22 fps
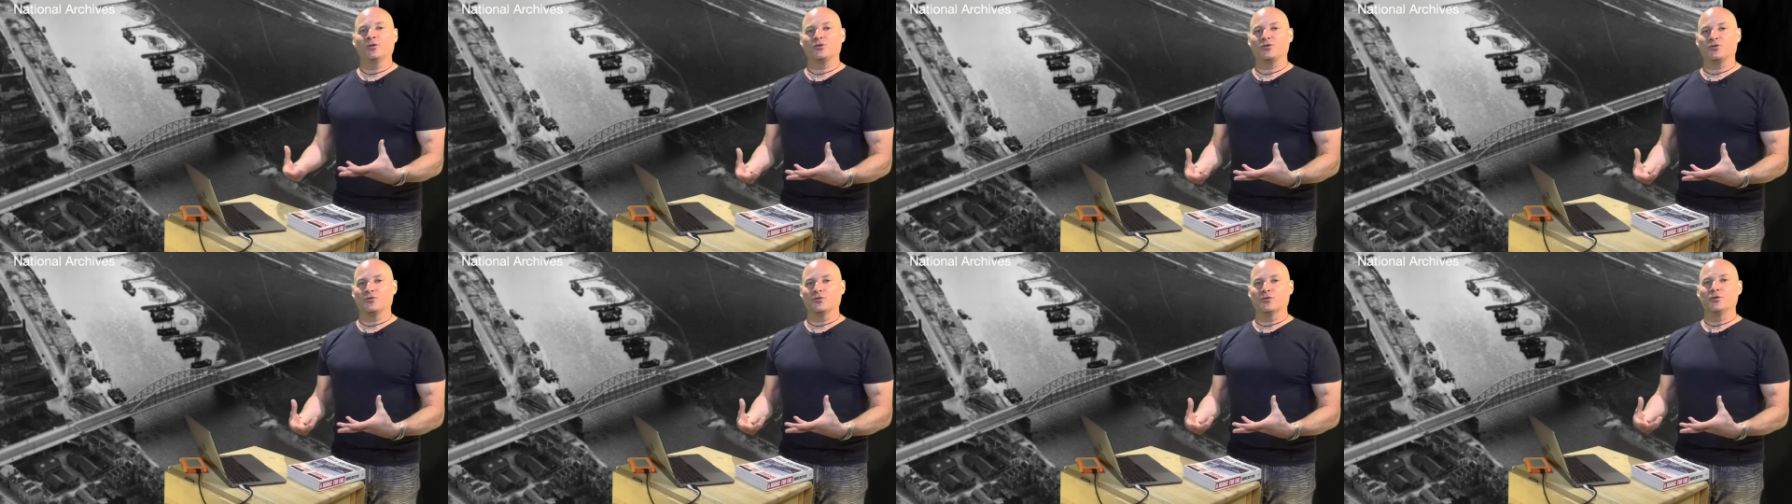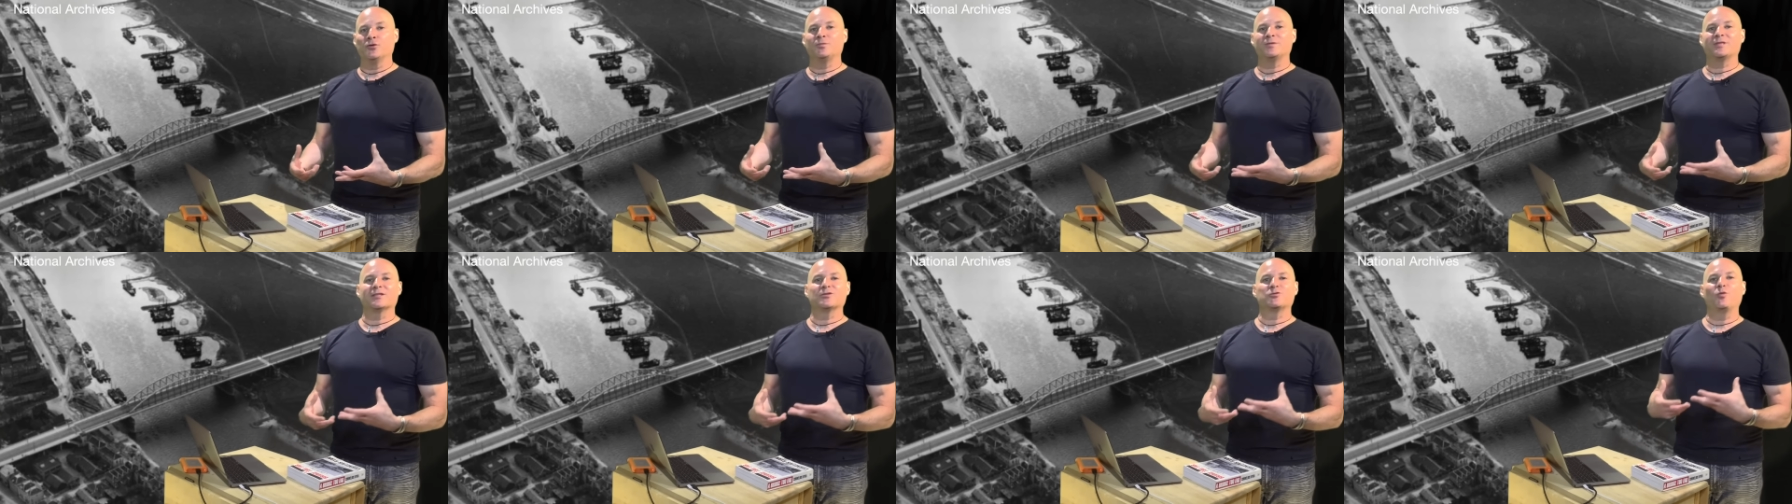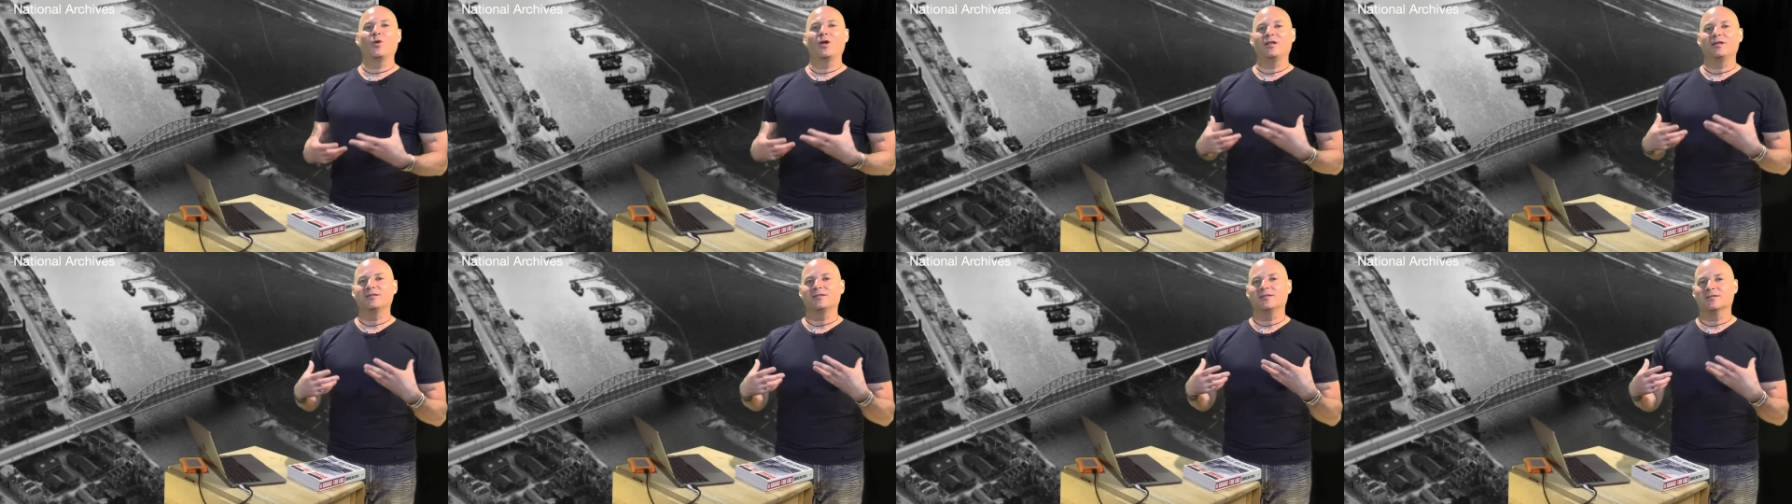troops as
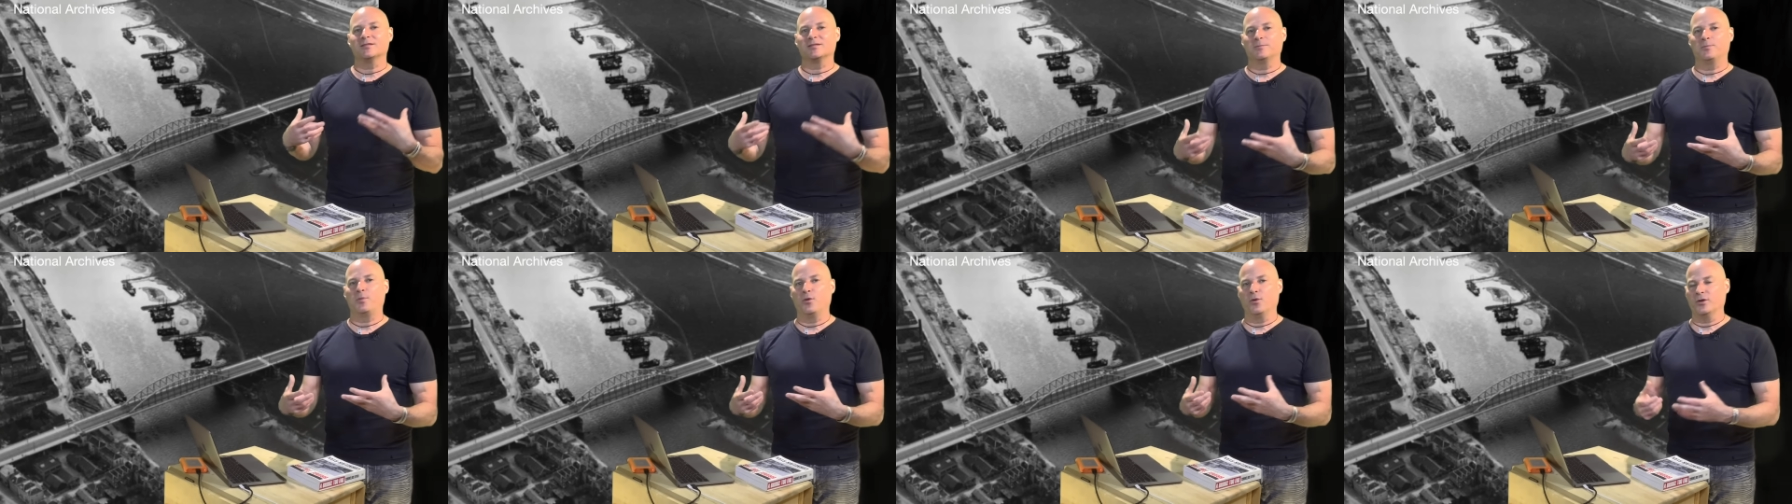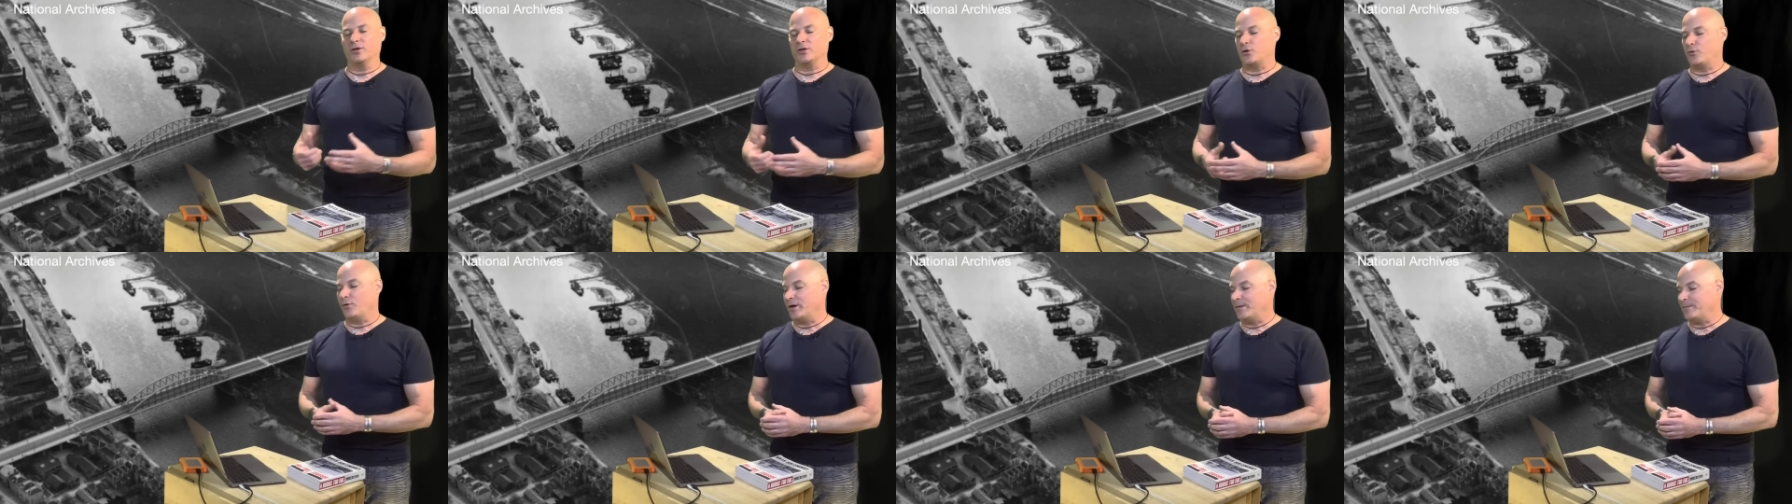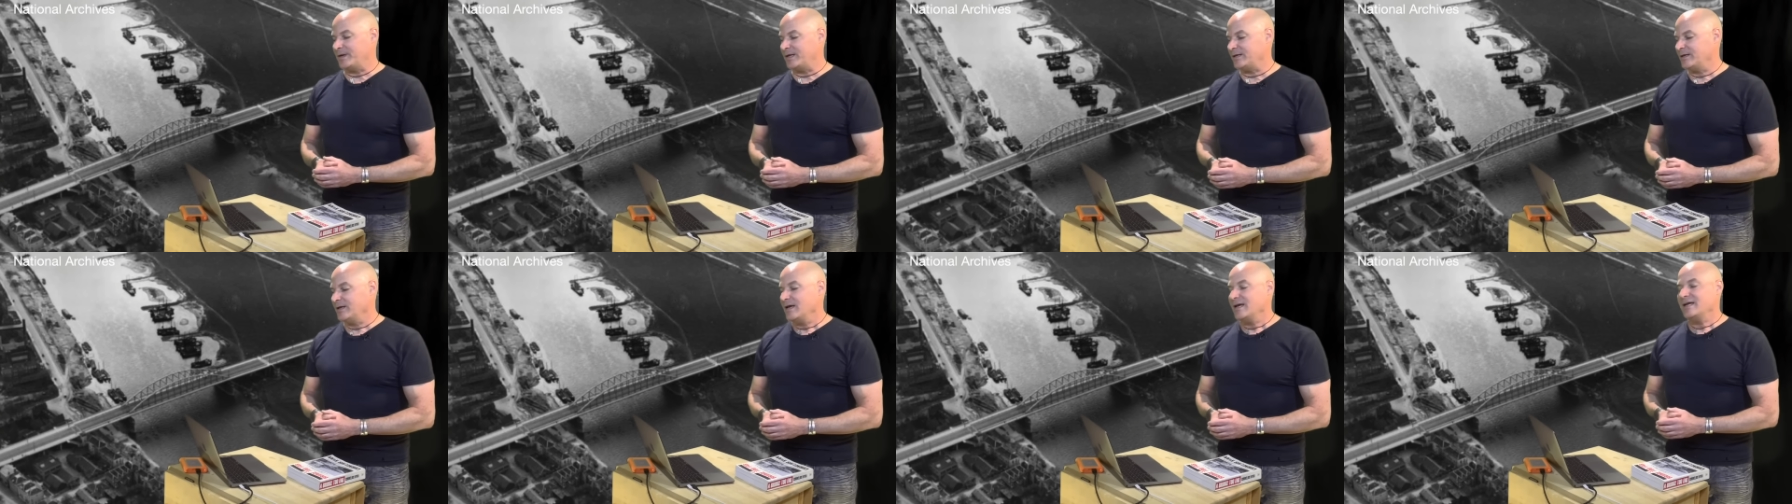well as the support
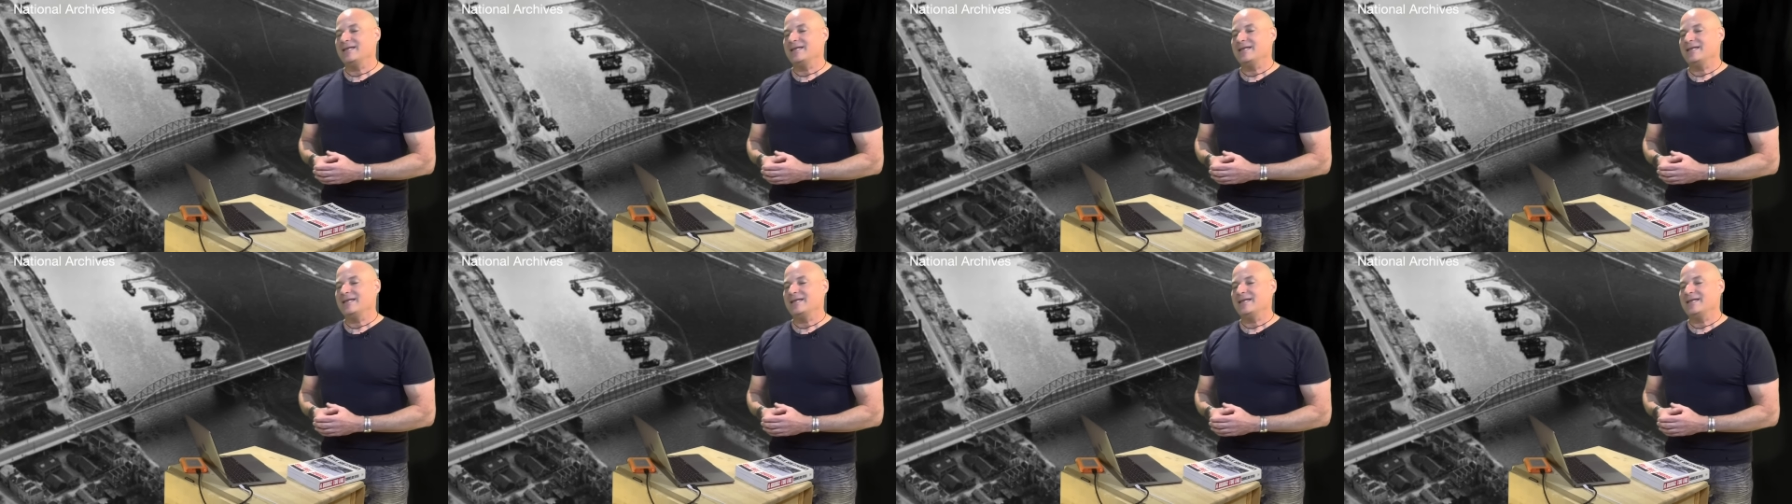equipment